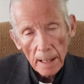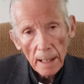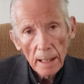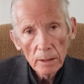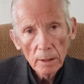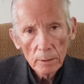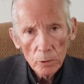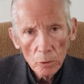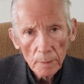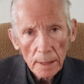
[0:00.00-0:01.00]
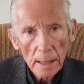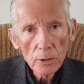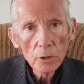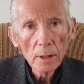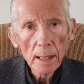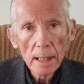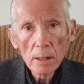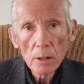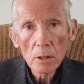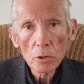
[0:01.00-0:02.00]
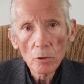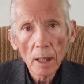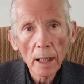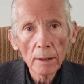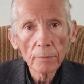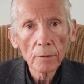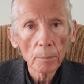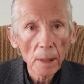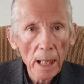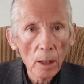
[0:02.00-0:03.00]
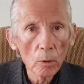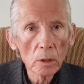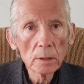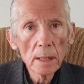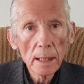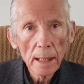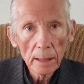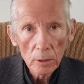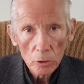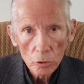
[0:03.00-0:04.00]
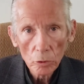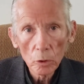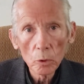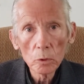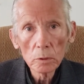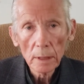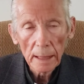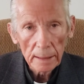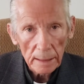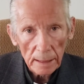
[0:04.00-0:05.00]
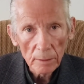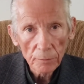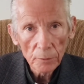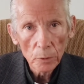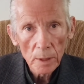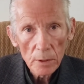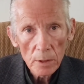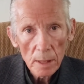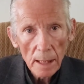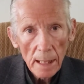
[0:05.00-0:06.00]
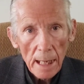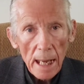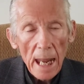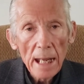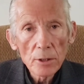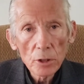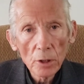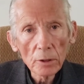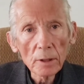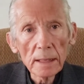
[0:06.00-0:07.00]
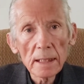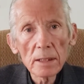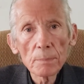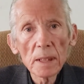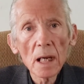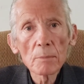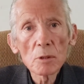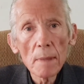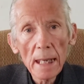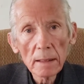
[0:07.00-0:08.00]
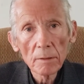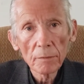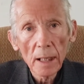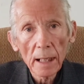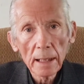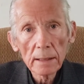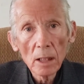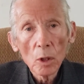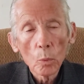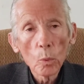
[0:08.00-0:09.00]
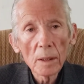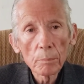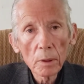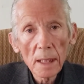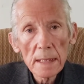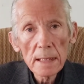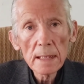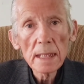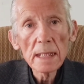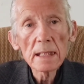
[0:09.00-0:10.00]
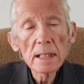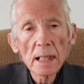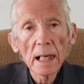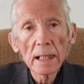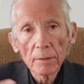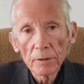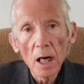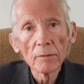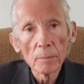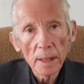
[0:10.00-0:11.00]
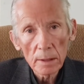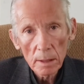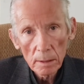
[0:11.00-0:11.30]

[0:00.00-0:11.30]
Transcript: And human nature has this drive for power and control and influence, and certainly it becomes magnified when placed inside of government.